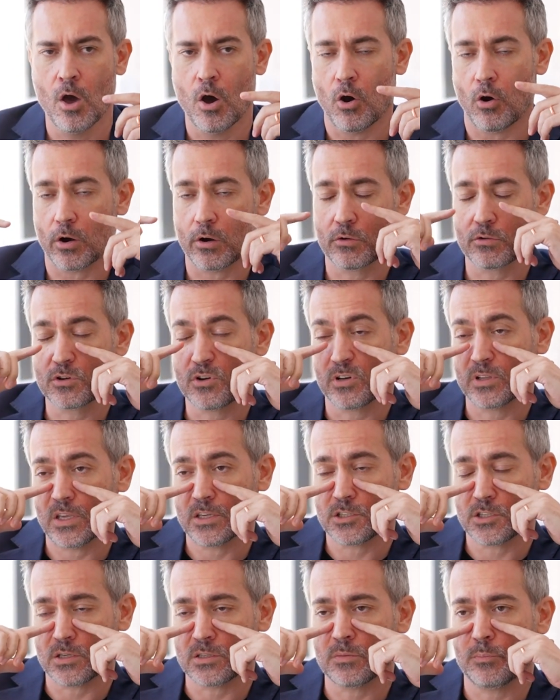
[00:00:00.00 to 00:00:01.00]
Or you're going to
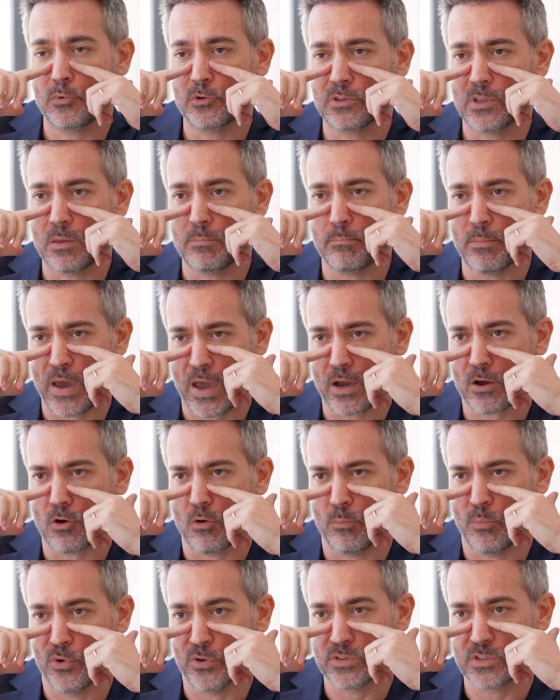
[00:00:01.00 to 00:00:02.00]
just put them back
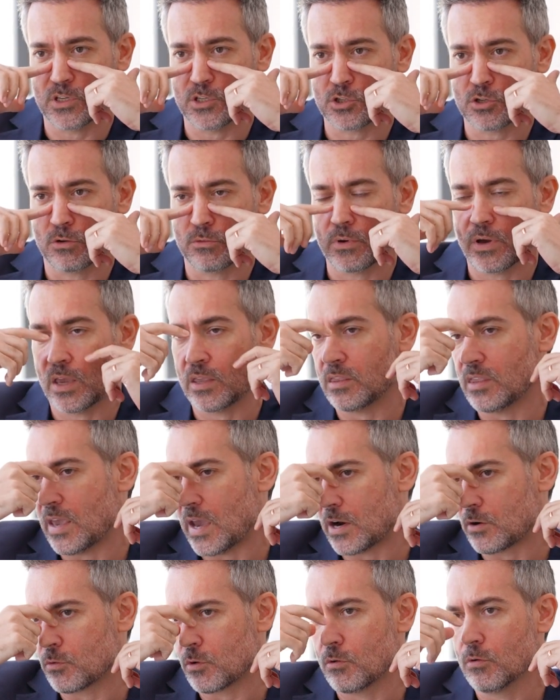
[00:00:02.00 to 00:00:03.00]
on position and
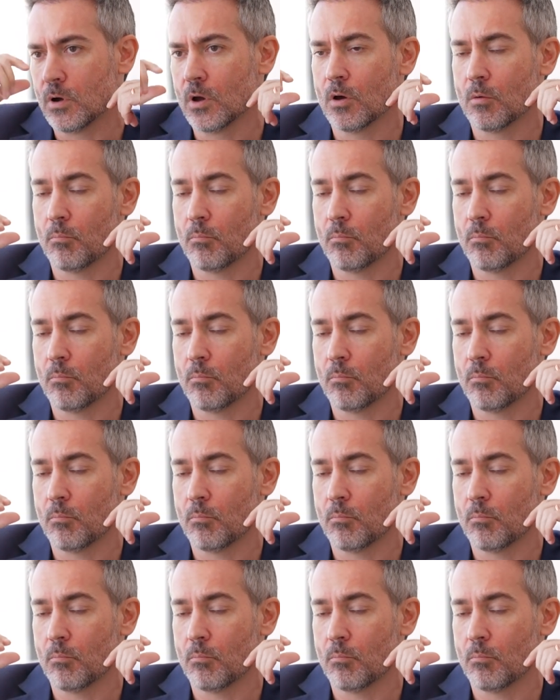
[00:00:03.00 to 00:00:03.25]
narrow,